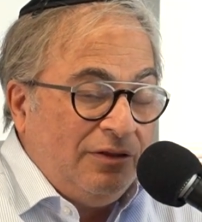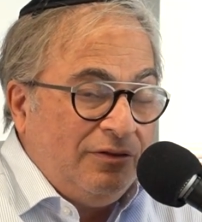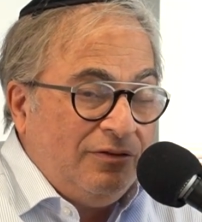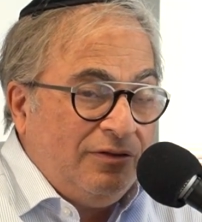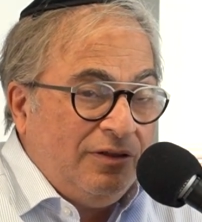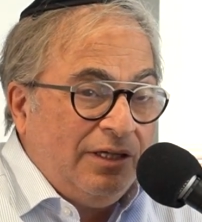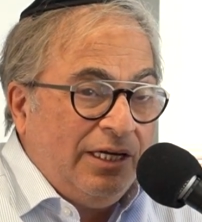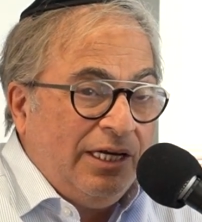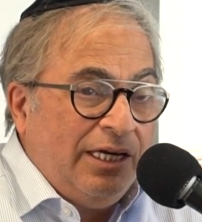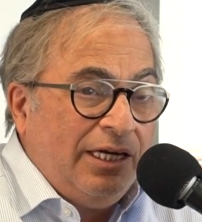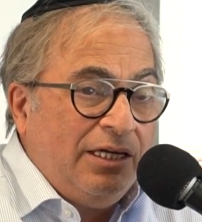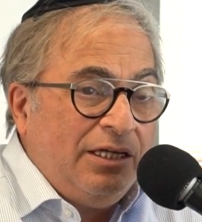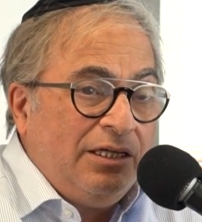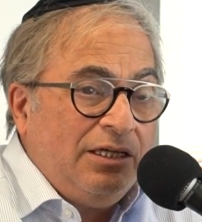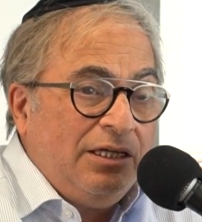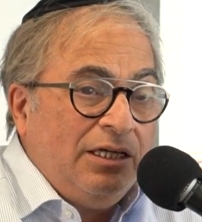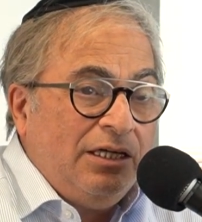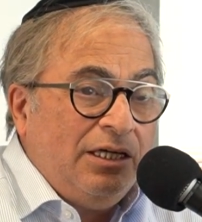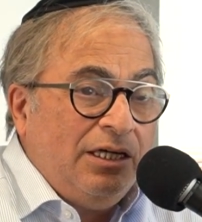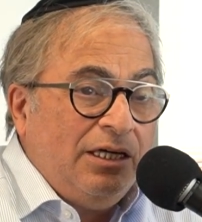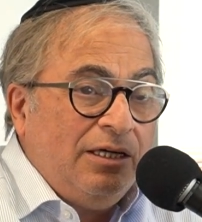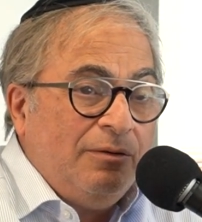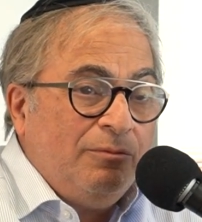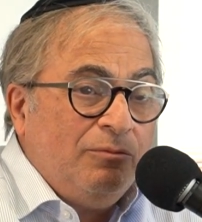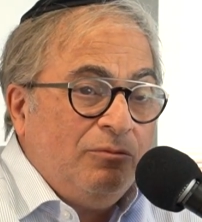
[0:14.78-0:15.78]
today.
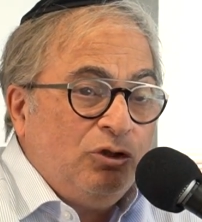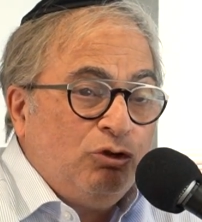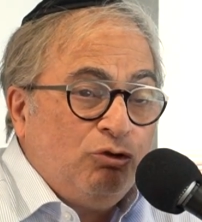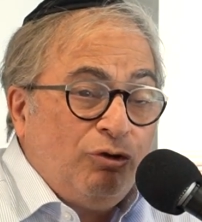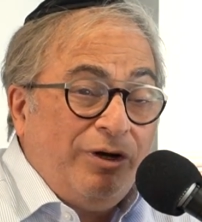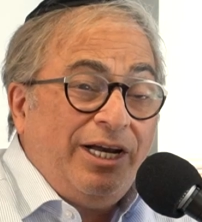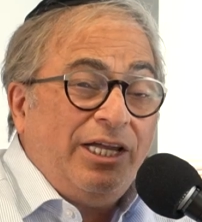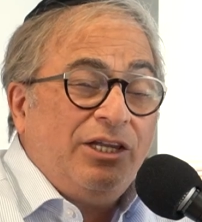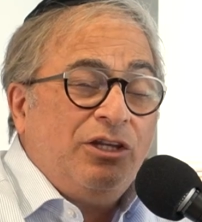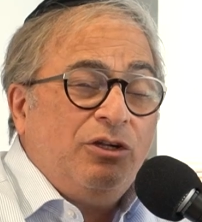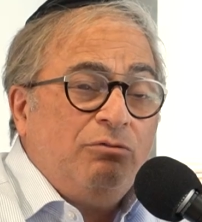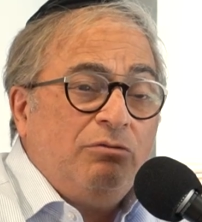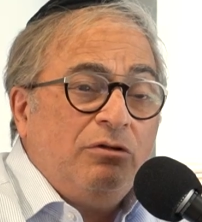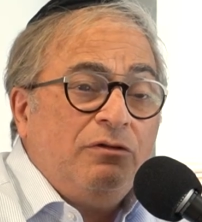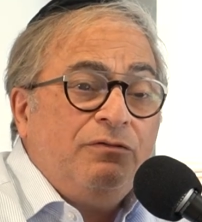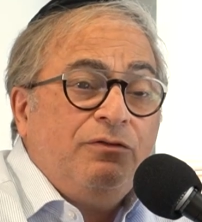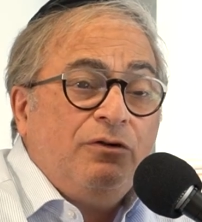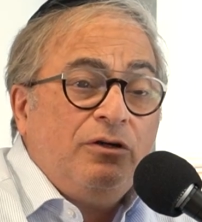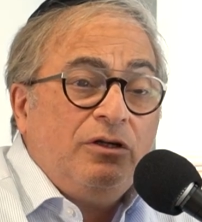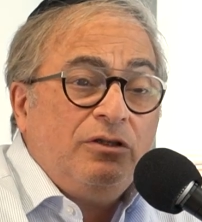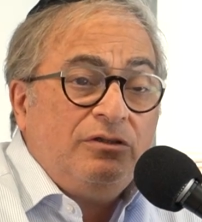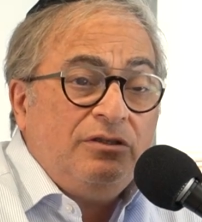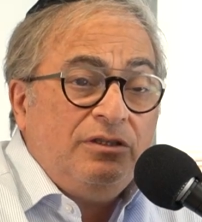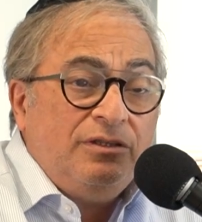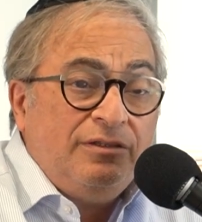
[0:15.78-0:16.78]
Um, we try not to
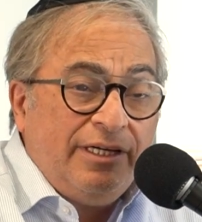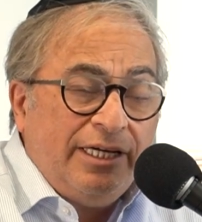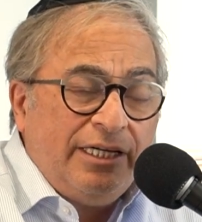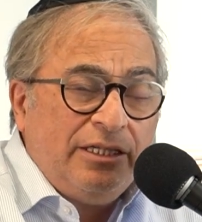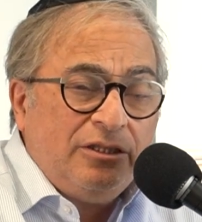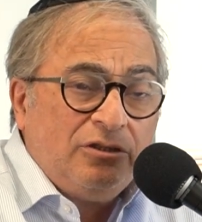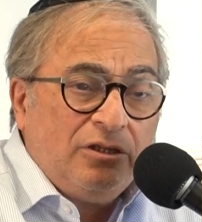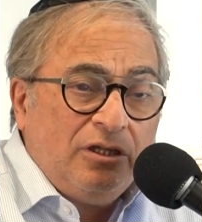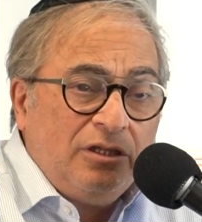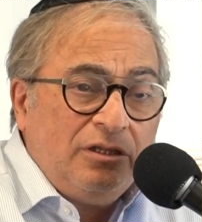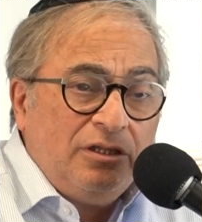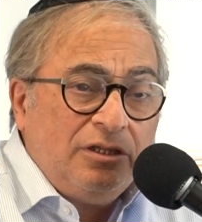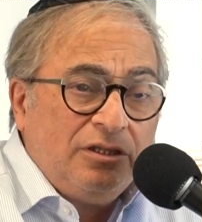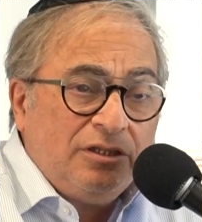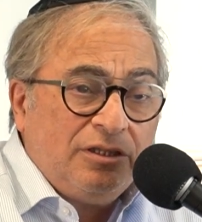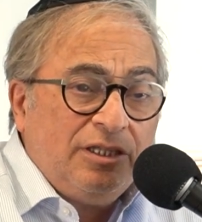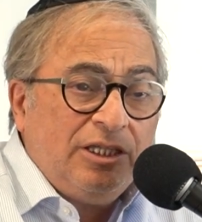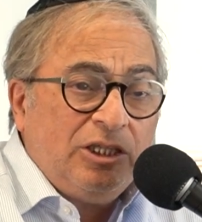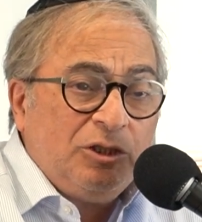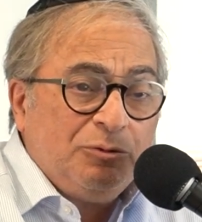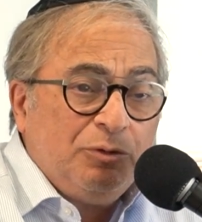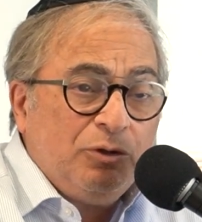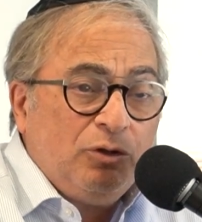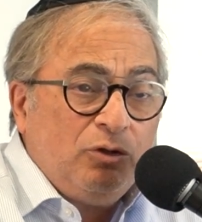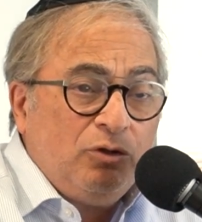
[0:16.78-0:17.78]
refer to dates on these
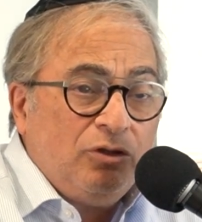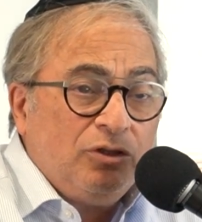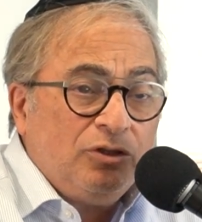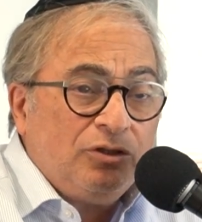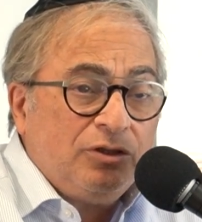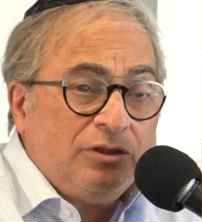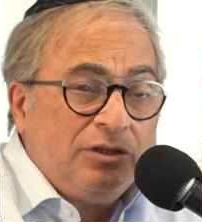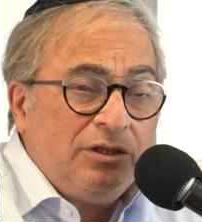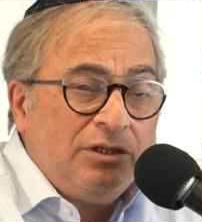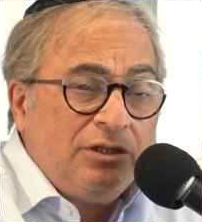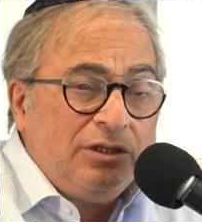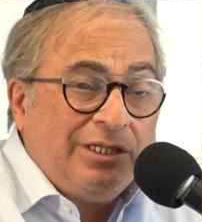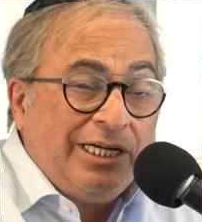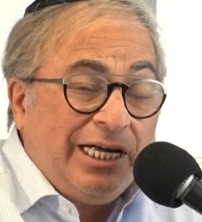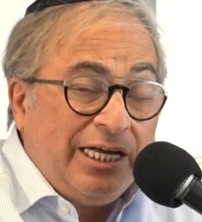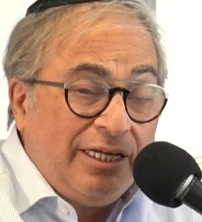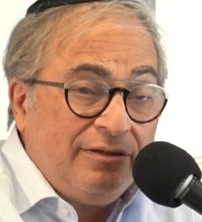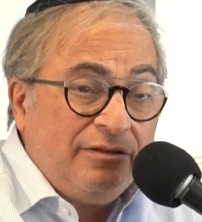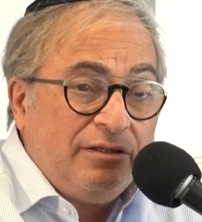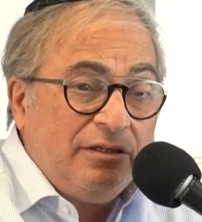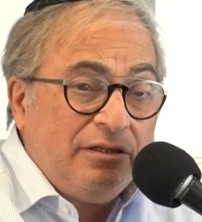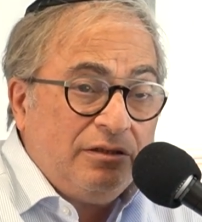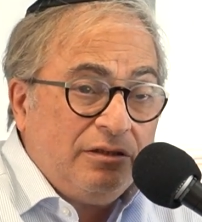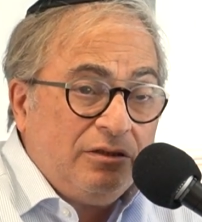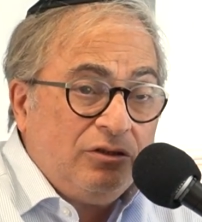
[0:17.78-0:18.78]
things because the
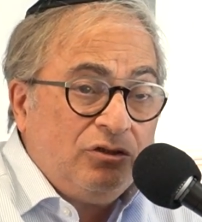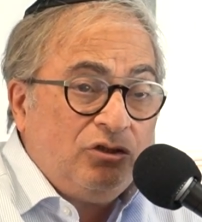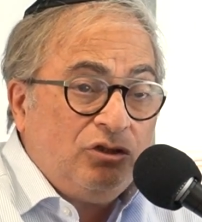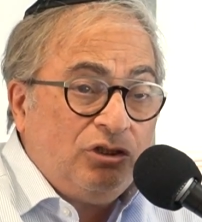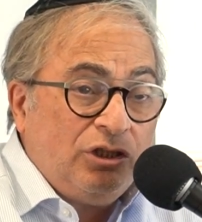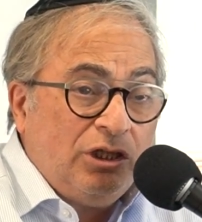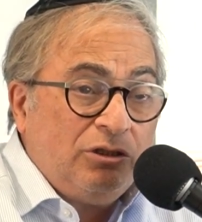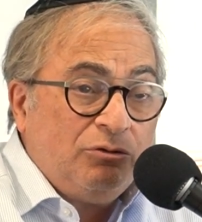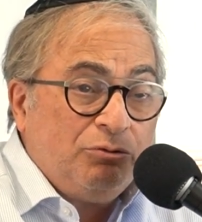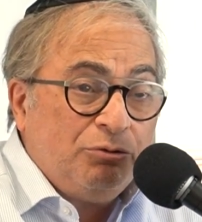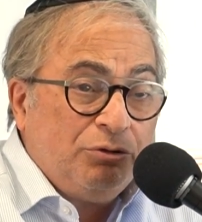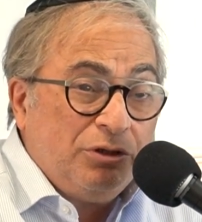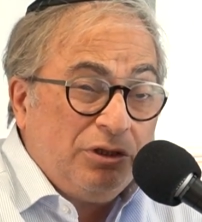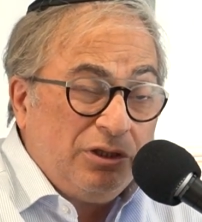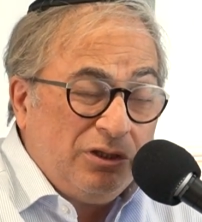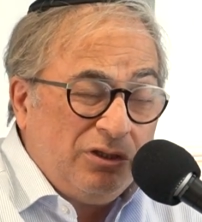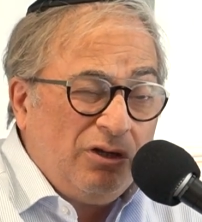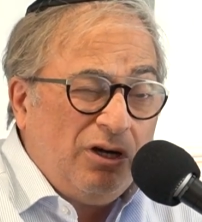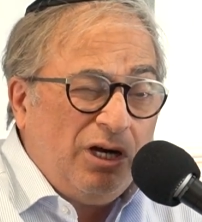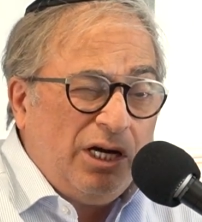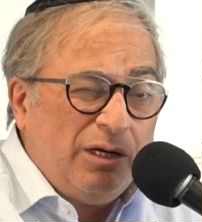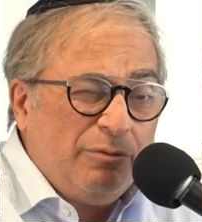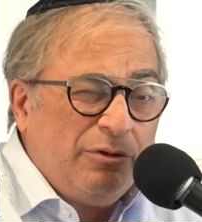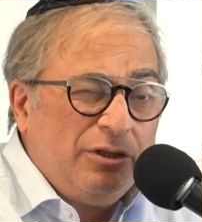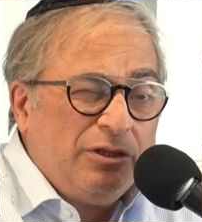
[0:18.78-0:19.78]
content is generally
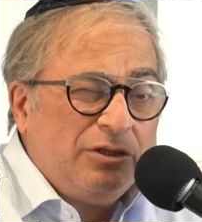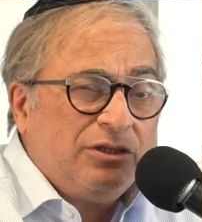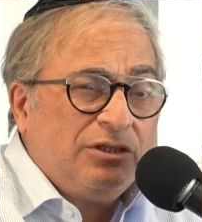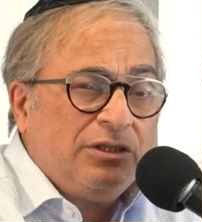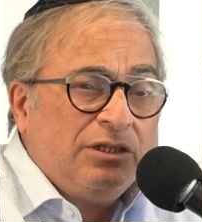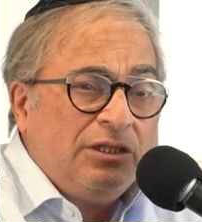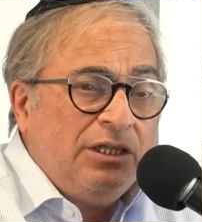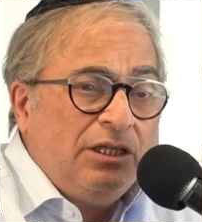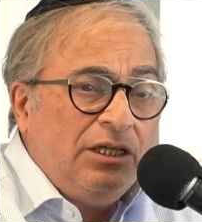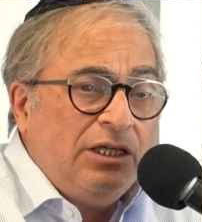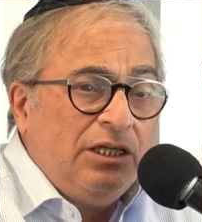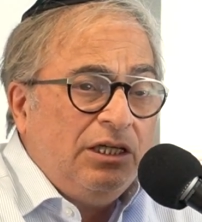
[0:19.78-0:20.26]
timeless.